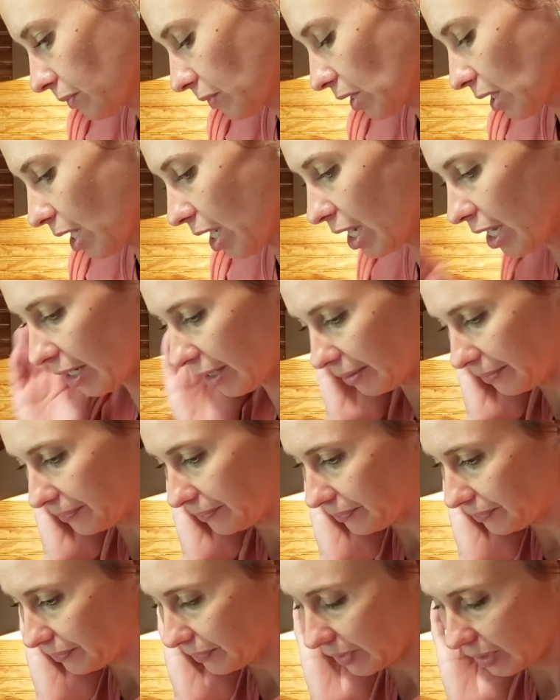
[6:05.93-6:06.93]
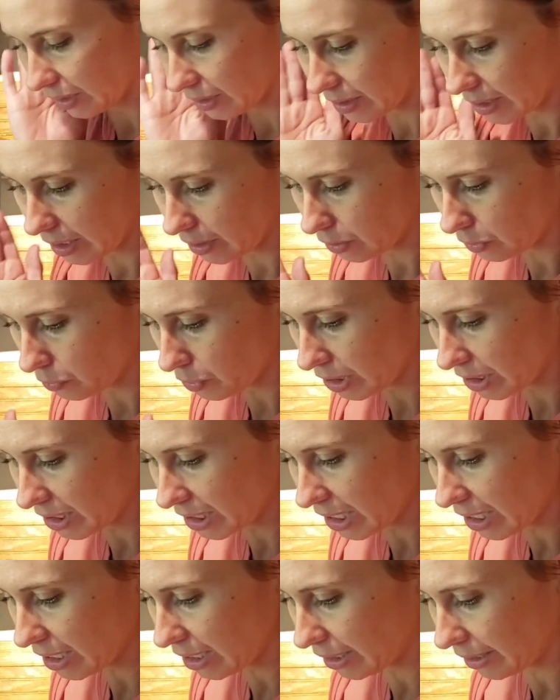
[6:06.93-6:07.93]
Okay, down to
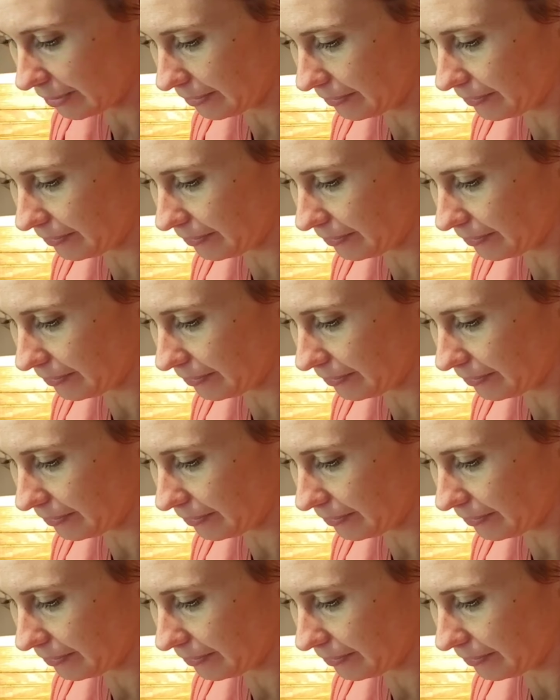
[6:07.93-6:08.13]
110.